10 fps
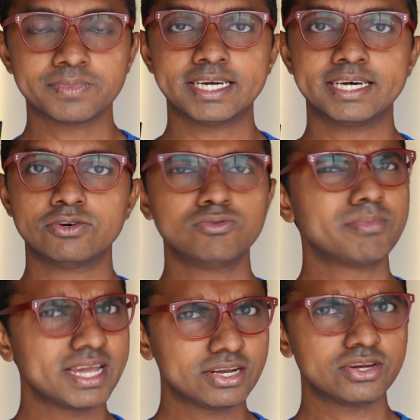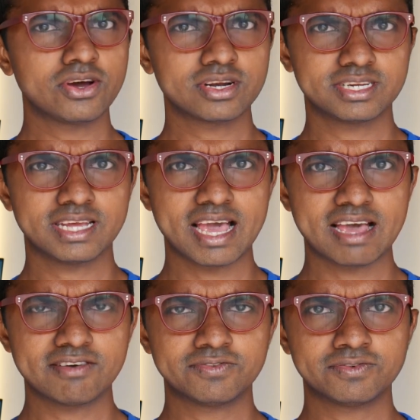who might not
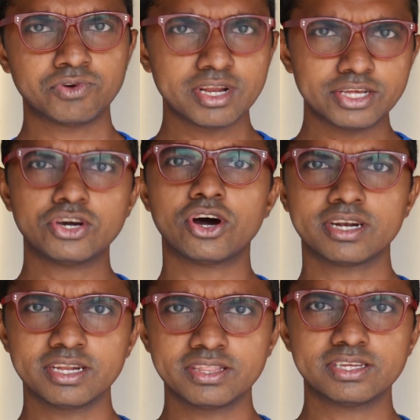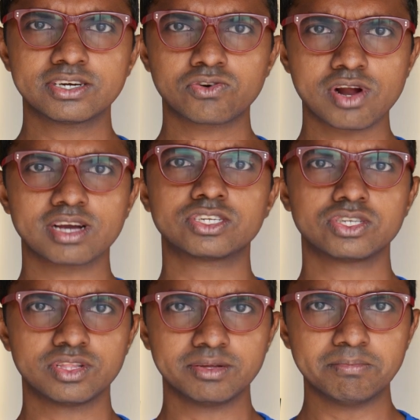have really gotten the crux
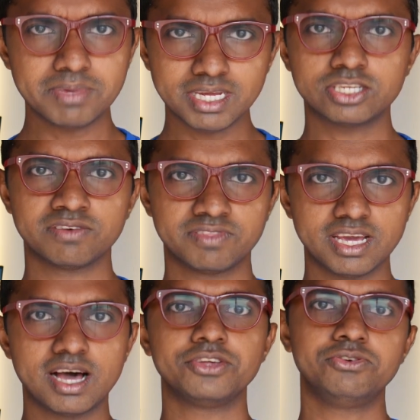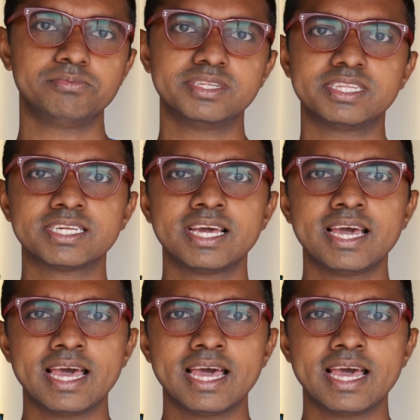or the meat of the arguments,